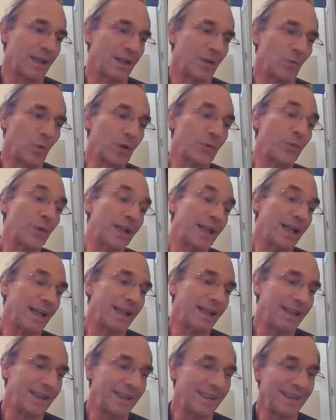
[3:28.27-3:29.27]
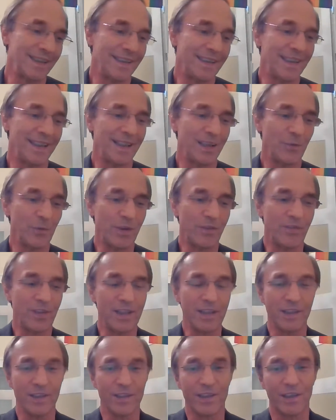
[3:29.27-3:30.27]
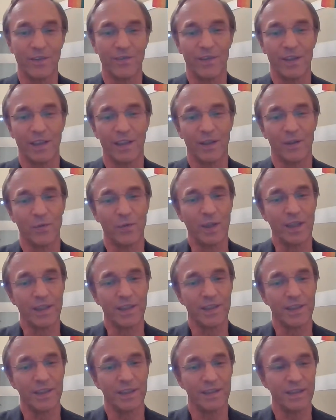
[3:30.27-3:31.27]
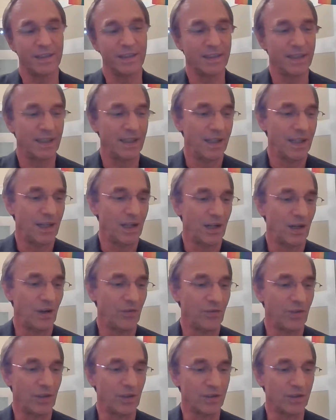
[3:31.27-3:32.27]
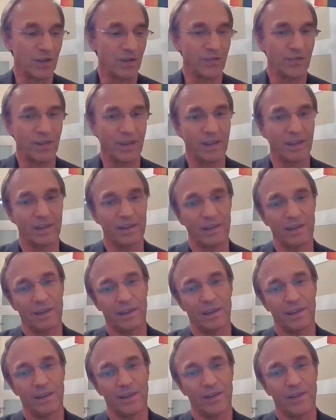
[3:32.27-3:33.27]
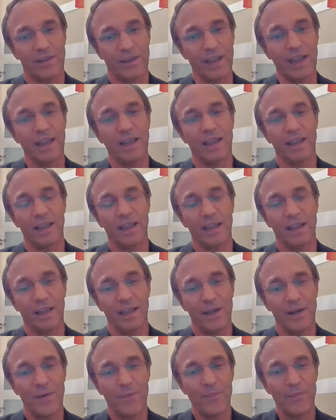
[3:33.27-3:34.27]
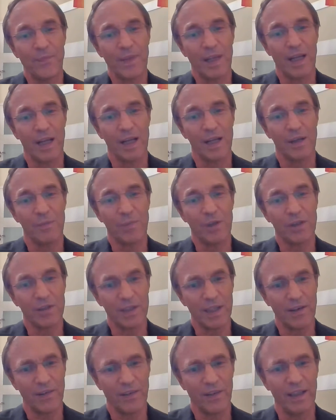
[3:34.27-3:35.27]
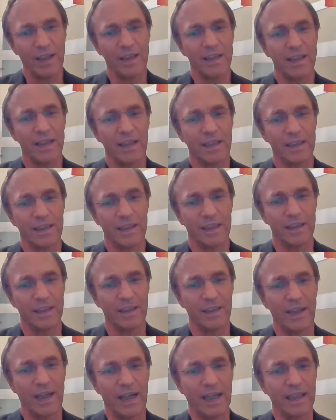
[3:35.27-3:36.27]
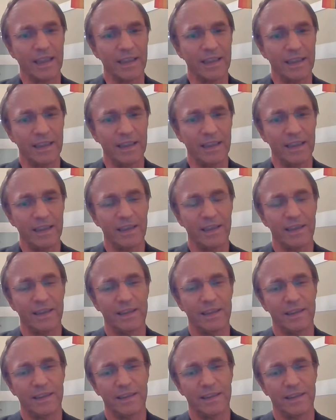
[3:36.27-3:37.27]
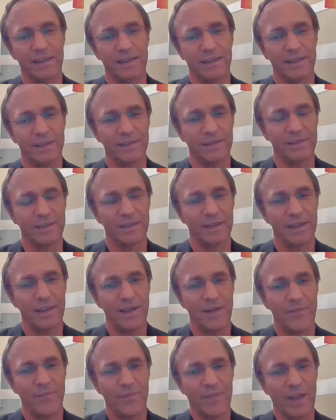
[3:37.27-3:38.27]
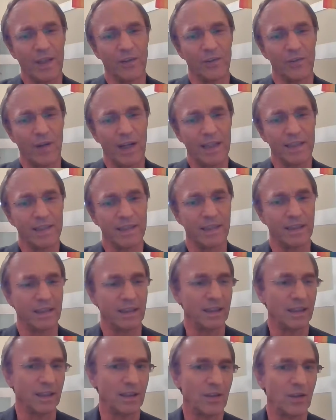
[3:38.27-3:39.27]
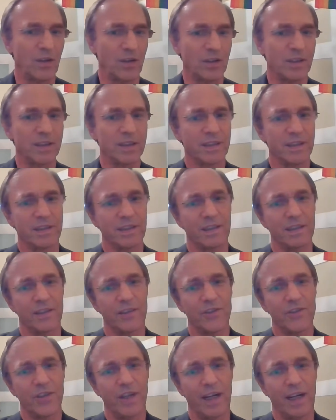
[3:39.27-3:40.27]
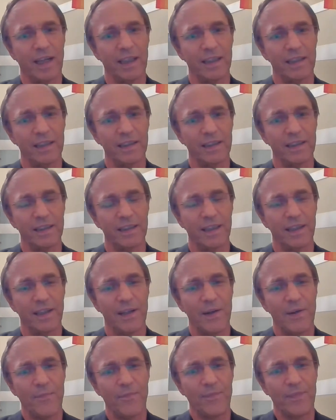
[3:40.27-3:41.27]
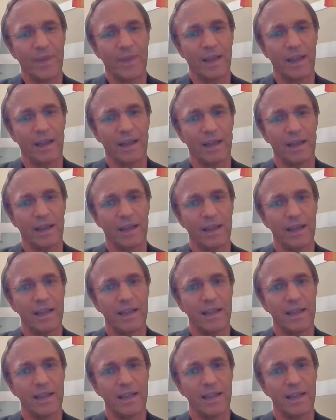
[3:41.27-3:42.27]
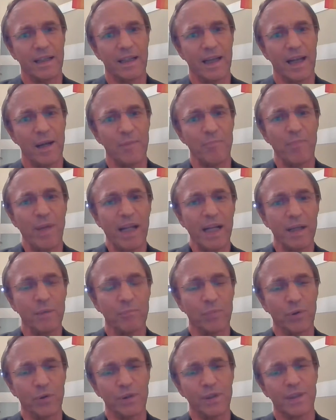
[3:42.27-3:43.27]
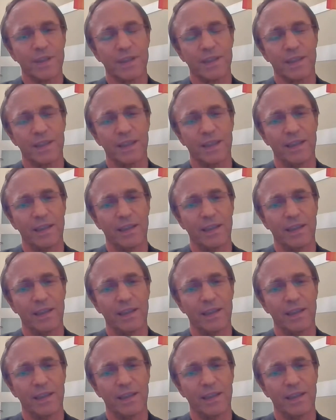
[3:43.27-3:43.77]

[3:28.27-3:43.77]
what we gain in dealing with philosophical questions or philosophical thinking, because I think that Arlie Russell Hochschild in her many books